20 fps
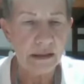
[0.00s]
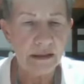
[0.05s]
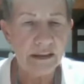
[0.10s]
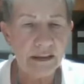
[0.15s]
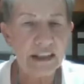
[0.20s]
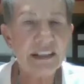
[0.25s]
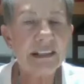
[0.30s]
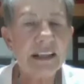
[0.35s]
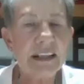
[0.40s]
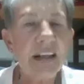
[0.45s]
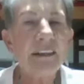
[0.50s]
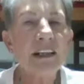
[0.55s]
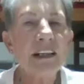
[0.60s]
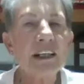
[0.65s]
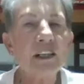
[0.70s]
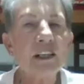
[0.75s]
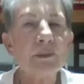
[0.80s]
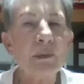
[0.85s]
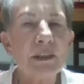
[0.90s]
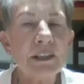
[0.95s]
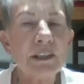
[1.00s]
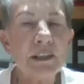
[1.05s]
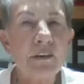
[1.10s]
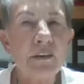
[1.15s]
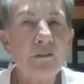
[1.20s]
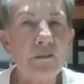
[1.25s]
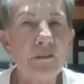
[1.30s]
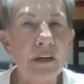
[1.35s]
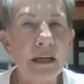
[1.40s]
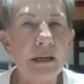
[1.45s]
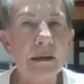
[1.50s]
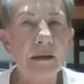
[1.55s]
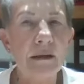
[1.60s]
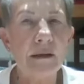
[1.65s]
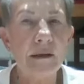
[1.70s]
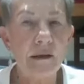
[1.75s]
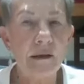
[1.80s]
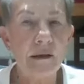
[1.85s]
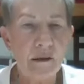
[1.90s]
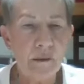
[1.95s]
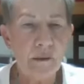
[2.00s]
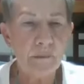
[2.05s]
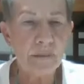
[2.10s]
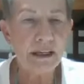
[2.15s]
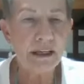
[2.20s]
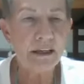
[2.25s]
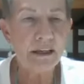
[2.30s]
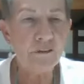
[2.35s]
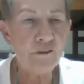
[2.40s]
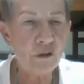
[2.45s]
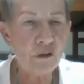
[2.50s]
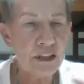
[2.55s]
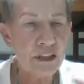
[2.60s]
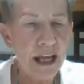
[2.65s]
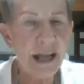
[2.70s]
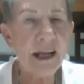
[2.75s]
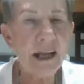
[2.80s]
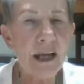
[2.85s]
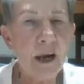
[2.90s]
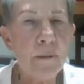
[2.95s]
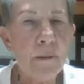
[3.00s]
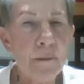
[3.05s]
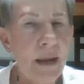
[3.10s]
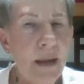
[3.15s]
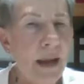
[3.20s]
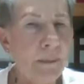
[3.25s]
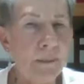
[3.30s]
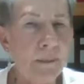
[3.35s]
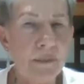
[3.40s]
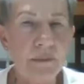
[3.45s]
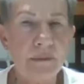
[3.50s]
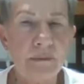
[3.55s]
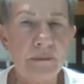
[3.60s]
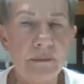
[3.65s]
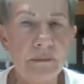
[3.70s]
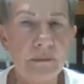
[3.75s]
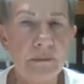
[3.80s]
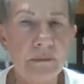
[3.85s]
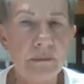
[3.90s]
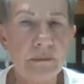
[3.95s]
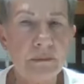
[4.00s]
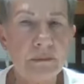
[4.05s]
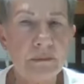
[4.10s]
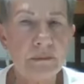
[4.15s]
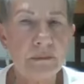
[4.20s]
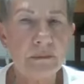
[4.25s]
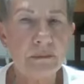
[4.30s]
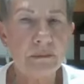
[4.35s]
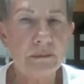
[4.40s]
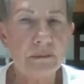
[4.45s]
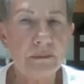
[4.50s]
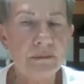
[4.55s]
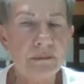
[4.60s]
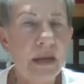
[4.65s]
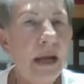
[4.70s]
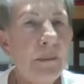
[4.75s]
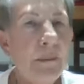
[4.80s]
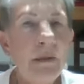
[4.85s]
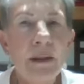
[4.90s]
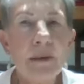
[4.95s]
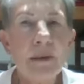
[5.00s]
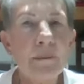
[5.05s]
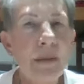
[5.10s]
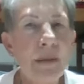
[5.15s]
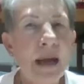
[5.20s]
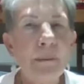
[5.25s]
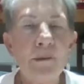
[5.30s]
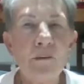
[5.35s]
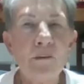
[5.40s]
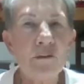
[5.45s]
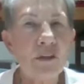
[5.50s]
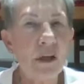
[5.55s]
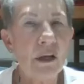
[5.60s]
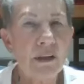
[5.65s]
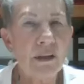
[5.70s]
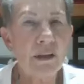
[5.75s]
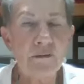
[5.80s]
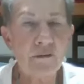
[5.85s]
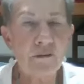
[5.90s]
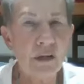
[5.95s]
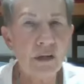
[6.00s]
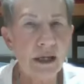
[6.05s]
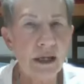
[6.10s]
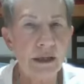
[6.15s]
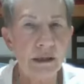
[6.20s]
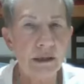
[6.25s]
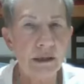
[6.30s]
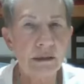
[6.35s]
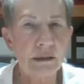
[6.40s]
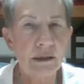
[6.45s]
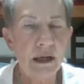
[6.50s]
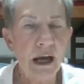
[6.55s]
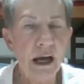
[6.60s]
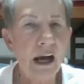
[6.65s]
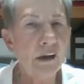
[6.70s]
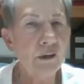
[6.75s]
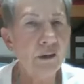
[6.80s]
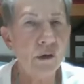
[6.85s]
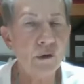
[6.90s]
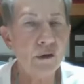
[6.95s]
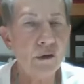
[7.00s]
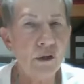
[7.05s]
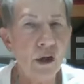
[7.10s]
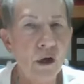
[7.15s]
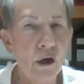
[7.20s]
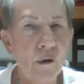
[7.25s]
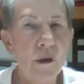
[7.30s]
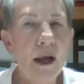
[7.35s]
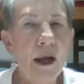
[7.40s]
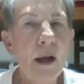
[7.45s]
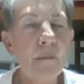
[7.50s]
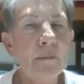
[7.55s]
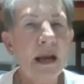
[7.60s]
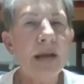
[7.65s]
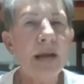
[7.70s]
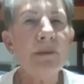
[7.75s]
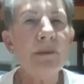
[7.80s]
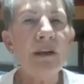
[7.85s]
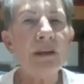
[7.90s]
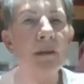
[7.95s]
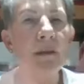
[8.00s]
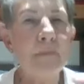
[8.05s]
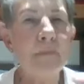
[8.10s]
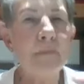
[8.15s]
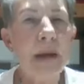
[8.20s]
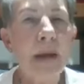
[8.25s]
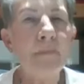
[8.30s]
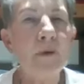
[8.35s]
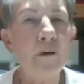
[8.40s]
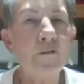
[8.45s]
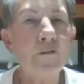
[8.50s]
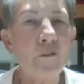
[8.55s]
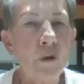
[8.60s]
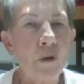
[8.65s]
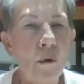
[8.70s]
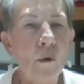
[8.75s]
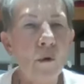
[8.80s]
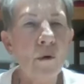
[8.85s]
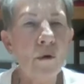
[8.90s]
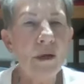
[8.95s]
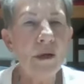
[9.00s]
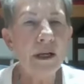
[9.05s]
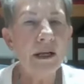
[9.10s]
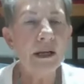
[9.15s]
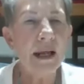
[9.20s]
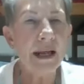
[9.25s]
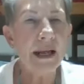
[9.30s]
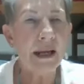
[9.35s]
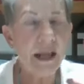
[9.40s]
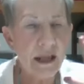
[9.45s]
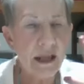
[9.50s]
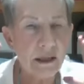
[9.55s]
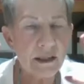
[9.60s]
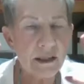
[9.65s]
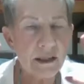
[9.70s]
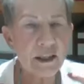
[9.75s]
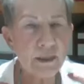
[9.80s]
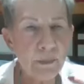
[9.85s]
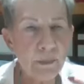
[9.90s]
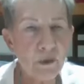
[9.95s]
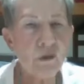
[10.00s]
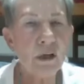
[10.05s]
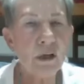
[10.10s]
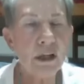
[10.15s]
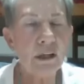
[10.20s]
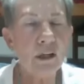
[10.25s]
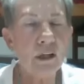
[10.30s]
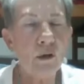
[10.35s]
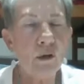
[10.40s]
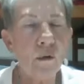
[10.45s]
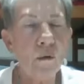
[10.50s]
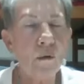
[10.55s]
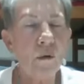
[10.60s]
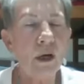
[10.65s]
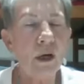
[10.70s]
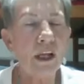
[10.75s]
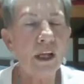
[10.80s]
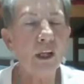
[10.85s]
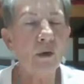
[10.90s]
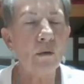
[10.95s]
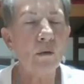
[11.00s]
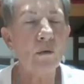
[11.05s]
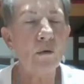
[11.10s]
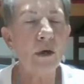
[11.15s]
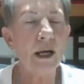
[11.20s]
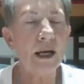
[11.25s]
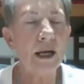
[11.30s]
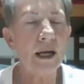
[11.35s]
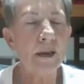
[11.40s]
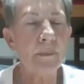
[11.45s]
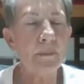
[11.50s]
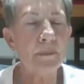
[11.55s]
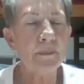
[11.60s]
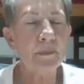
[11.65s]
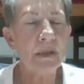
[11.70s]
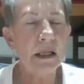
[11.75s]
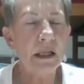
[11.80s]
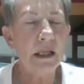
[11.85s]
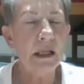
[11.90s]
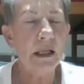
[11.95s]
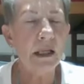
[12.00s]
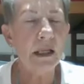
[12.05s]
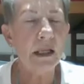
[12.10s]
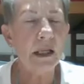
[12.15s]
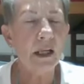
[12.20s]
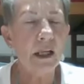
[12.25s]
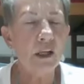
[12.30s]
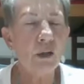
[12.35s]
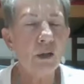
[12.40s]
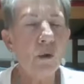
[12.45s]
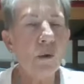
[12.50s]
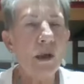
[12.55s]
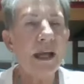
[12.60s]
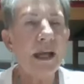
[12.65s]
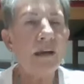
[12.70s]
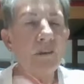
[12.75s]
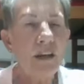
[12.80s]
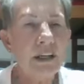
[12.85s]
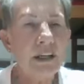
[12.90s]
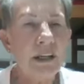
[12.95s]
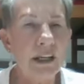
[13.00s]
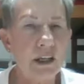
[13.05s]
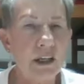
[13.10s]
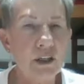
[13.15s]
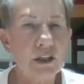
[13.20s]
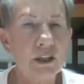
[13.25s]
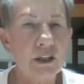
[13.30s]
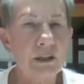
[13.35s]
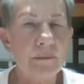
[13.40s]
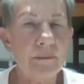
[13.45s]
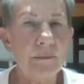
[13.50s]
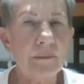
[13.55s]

there's nothing specific, but if you take a map, maybe the map of South Africa, I don't know, maybe the map of your uh, uh, your your um, your heritage,